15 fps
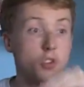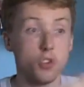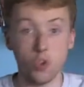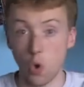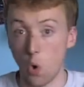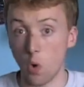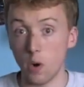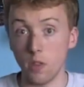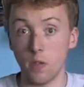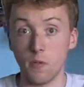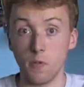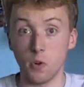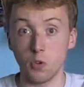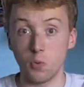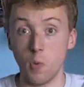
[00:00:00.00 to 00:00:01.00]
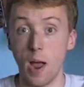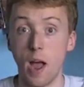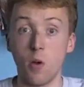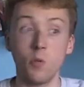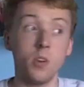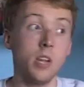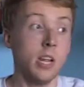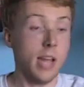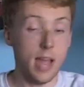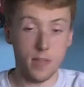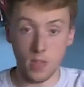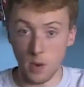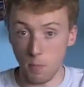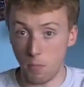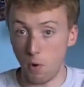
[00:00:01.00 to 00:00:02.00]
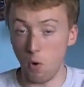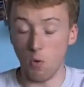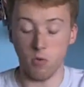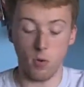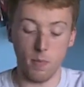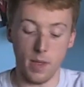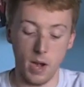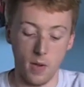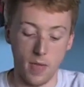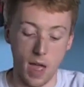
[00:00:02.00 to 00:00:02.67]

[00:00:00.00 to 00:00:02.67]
you're in the first round, and then pull from there.